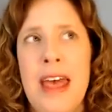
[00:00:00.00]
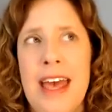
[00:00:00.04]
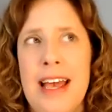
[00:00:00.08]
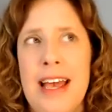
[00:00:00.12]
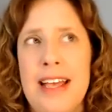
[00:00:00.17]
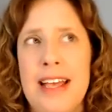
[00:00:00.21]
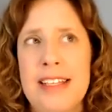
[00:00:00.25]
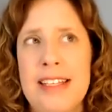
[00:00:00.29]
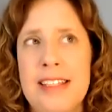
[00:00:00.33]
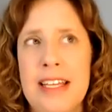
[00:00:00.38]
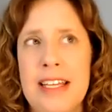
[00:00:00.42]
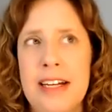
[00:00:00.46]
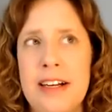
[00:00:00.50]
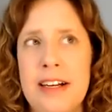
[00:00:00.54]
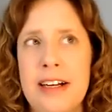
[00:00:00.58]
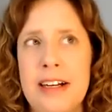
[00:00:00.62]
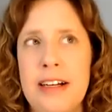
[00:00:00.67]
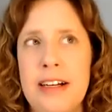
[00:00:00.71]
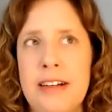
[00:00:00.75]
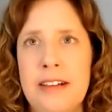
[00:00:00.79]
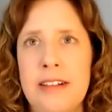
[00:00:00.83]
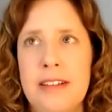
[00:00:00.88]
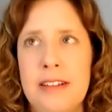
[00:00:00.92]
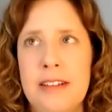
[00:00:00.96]
Is
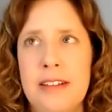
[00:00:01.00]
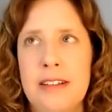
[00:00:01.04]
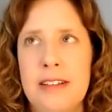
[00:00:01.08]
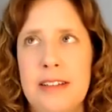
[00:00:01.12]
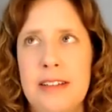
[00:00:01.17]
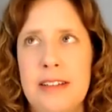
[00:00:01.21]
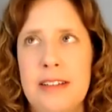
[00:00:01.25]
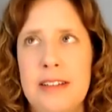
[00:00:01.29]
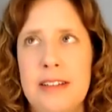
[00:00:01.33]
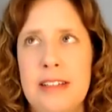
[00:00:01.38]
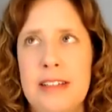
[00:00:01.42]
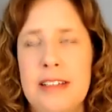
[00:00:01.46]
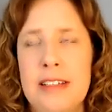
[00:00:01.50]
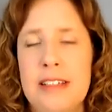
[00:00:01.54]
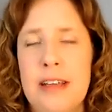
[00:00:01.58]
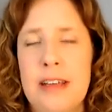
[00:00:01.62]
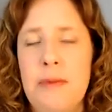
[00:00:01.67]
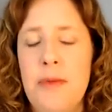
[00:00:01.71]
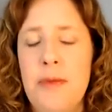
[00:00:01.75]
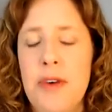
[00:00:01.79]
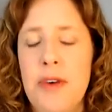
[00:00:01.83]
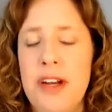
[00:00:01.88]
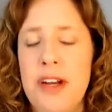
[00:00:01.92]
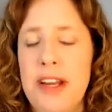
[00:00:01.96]
there
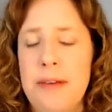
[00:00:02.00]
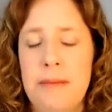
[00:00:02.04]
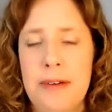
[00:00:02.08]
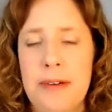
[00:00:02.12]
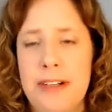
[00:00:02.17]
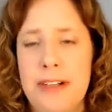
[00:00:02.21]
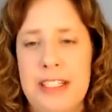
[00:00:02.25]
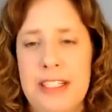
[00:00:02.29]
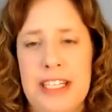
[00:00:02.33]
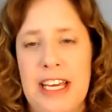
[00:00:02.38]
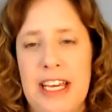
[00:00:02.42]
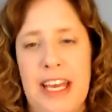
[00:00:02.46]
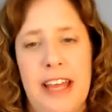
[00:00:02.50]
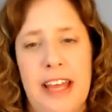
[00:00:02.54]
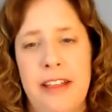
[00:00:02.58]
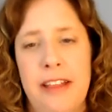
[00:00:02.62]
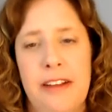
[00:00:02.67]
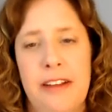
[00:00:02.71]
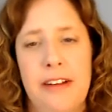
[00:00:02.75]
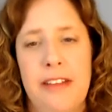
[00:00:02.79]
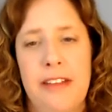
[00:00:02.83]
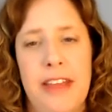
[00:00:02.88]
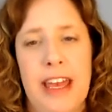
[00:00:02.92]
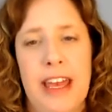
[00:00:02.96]
someone in
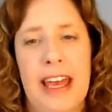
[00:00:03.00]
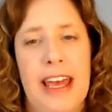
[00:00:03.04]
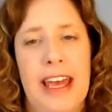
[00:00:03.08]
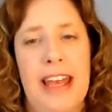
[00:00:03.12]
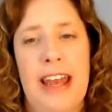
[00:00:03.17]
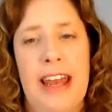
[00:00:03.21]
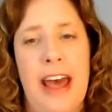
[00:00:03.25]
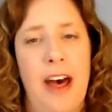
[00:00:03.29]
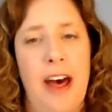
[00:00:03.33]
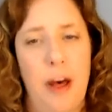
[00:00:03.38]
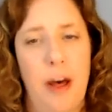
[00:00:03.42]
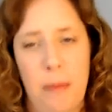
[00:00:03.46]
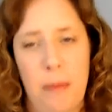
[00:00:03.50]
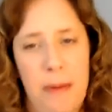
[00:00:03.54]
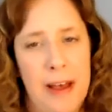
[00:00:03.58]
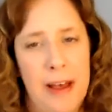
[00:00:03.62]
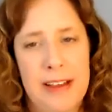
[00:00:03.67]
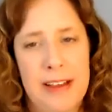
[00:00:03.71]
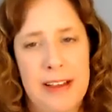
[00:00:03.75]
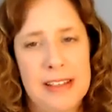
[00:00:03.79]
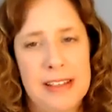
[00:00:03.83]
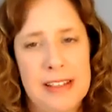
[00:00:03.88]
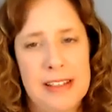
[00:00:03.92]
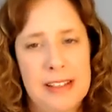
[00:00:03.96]
particular that can help
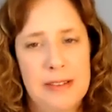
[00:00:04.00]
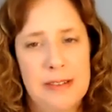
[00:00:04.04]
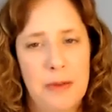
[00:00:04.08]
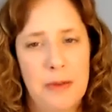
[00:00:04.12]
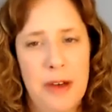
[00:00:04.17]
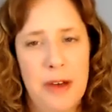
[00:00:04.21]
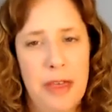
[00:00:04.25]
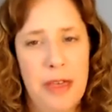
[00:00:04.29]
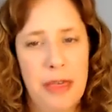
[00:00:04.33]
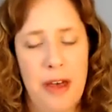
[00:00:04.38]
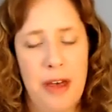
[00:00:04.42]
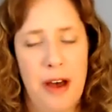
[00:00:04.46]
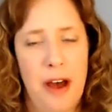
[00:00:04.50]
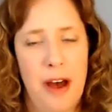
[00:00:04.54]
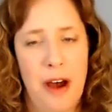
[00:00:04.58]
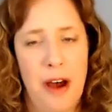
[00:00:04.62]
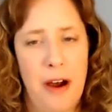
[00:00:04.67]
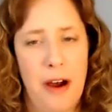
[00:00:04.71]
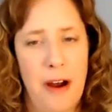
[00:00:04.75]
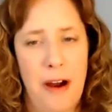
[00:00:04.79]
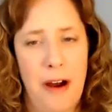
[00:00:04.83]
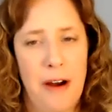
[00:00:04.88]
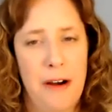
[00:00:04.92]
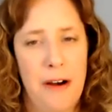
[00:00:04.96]
us with
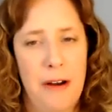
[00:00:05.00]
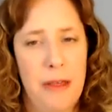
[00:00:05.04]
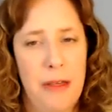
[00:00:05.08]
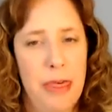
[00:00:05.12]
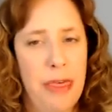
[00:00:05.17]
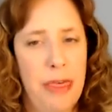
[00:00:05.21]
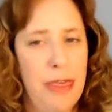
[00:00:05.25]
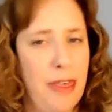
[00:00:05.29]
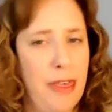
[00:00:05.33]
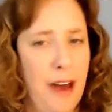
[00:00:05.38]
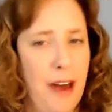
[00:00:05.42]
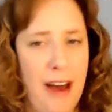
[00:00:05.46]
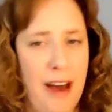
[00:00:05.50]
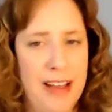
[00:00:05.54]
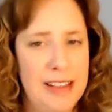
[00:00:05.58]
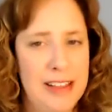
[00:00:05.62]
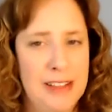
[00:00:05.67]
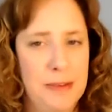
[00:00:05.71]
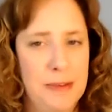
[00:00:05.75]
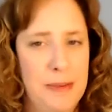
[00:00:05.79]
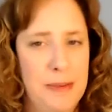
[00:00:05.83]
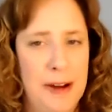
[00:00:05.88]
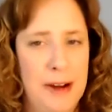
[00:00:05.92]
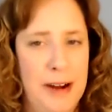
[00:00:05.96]
our
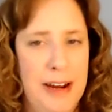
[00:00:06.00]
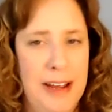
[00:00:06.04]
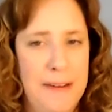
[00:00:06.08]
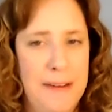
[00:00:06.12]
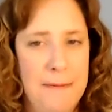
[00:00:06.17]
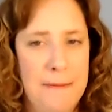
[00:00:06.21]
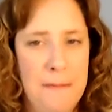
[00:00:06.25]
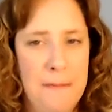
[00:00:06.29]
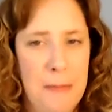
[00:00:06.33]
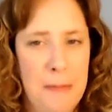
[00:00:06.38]
thoughts, Barry?